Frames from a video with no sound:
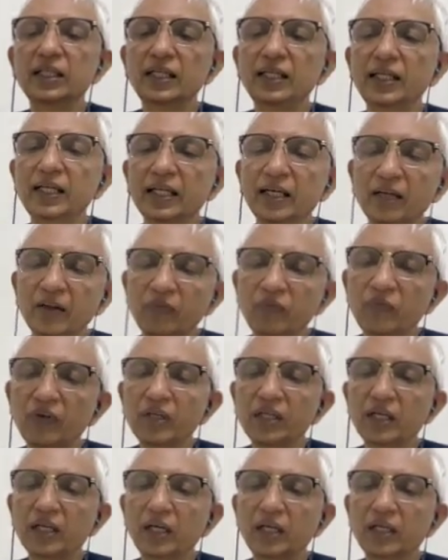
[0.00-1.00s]
a
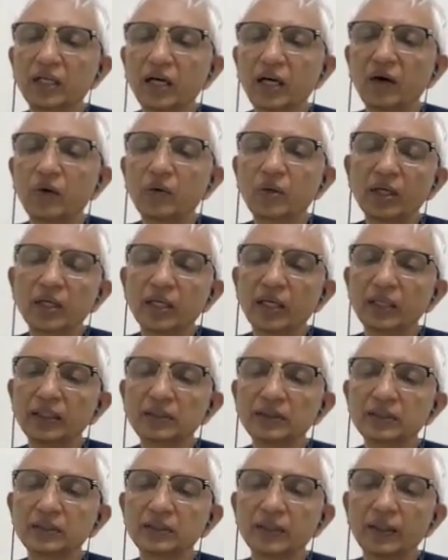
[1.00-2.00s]
difficult aortic
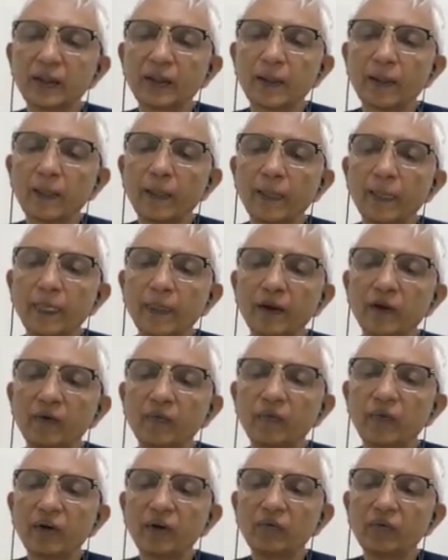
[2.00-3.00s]
arch
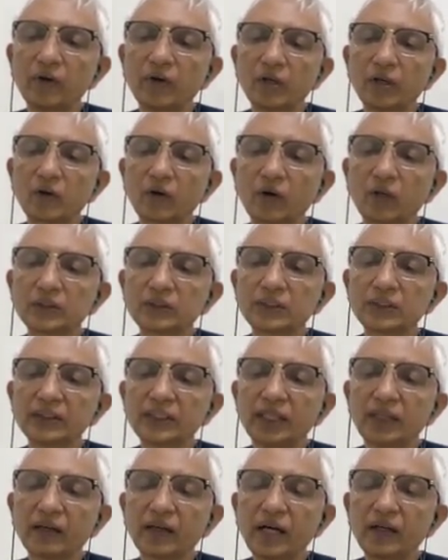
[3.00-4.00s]
when we cross it
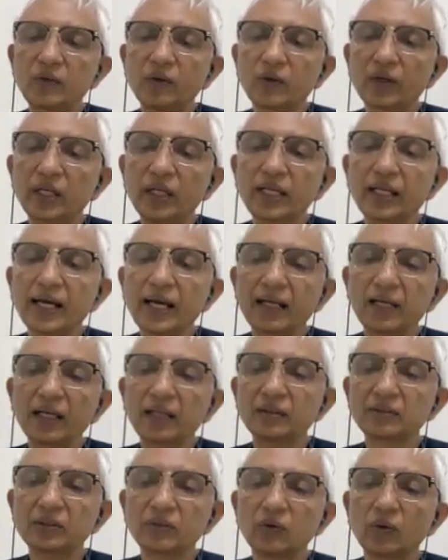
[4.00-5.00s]
and try to
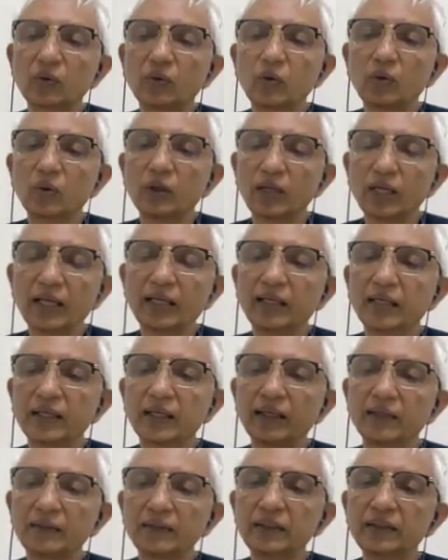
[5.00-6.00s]
recanalize an occluded iliac
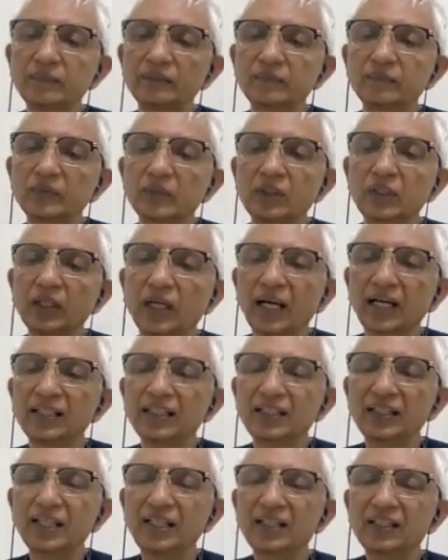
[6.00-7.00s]
artery. Other
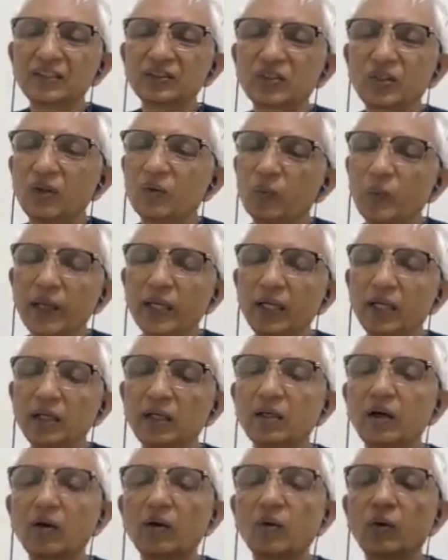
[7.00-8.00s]
than that, it's got very
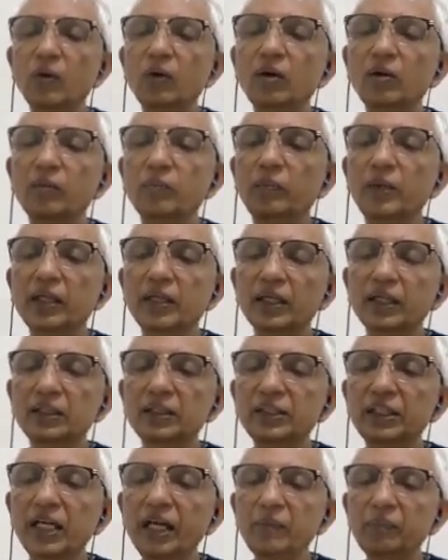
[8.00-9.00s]
little role, but the
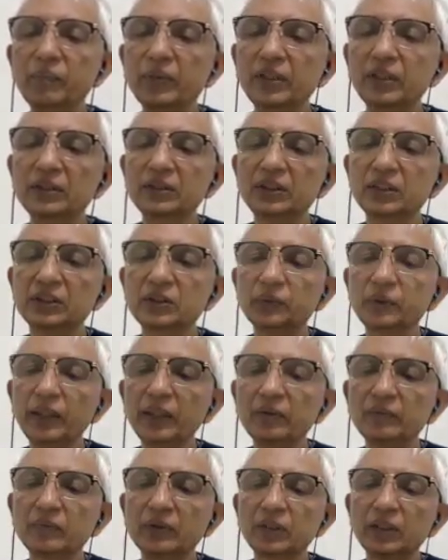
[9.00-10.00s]
shape is this way.
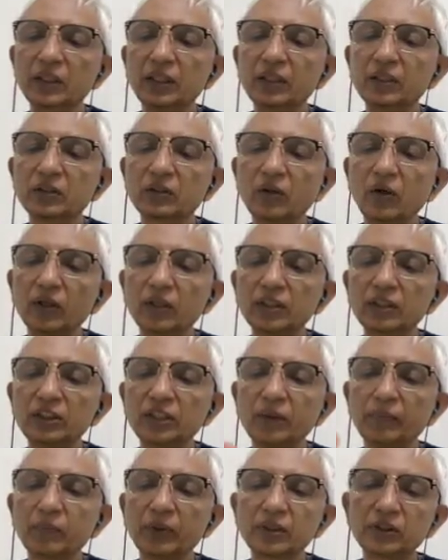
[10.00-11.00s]
It's called the
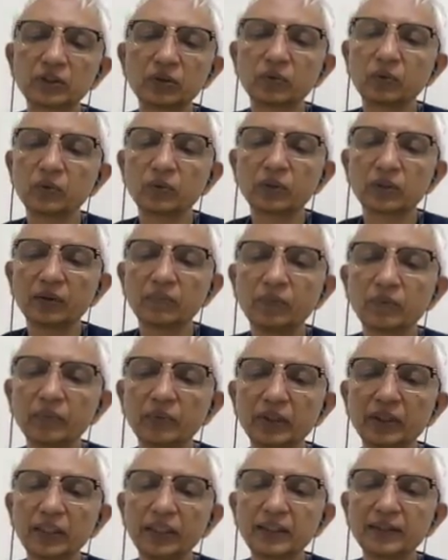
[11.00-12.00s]
shepherd's crook. Remember
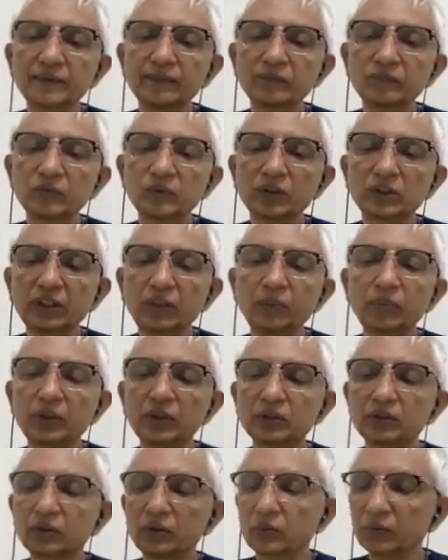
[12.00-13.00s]
that?
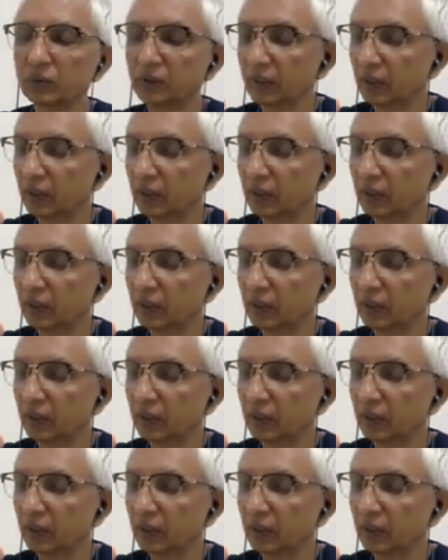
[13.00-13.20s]
Shepherd's crook.